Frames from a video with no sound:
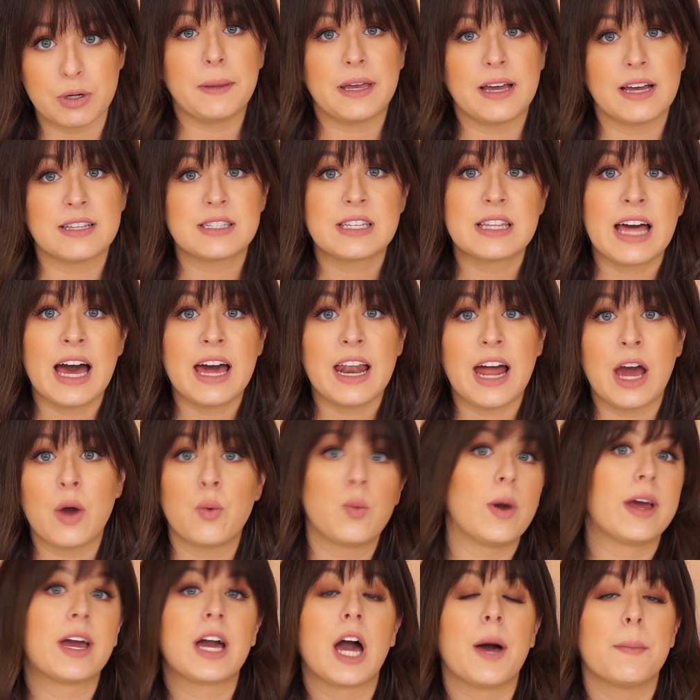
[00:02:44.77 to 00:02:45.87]
Because of that, I
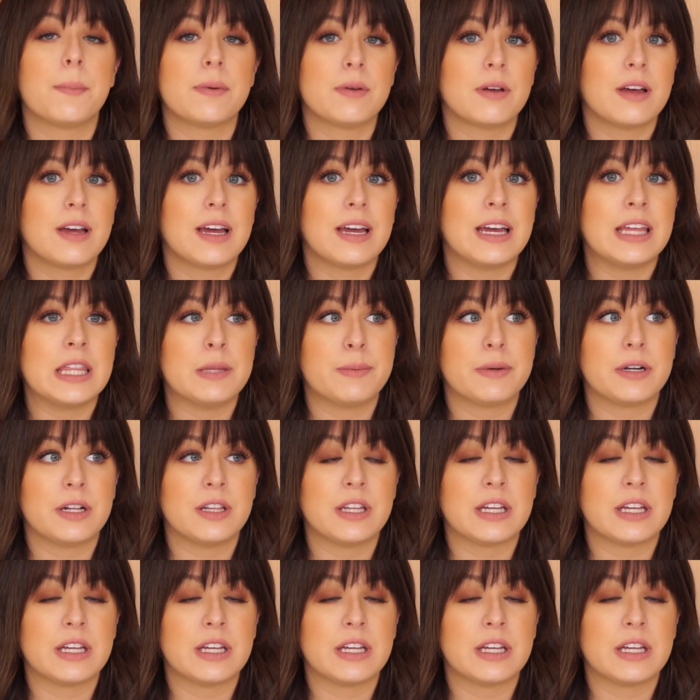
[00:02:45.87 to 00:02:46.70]
wake up in the middle